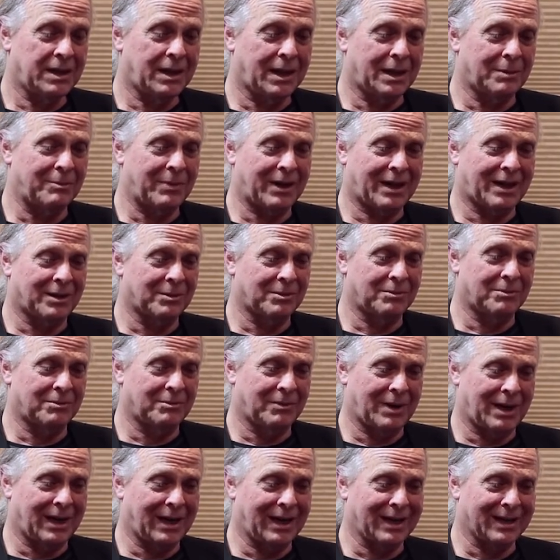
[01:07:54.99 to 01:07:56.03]
about
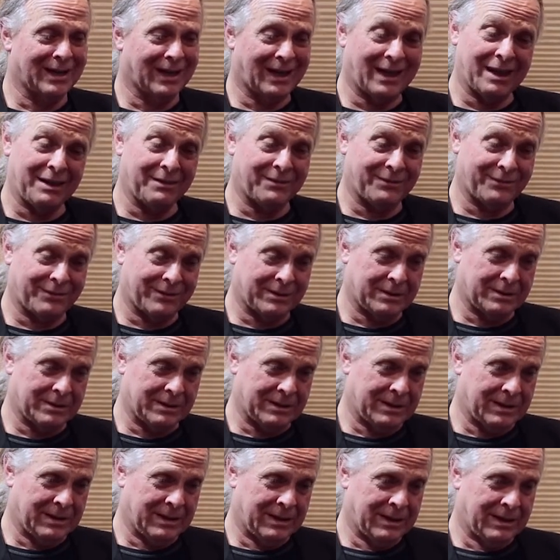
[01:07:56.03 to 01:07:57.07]
my life,
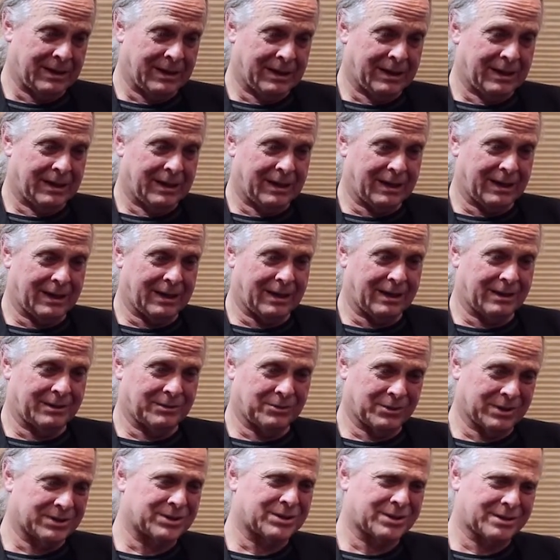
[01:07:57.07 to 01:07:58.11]

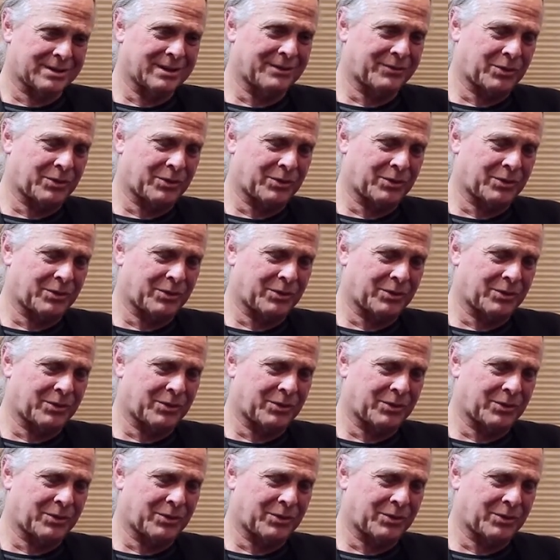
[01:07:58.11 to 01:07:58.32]
which,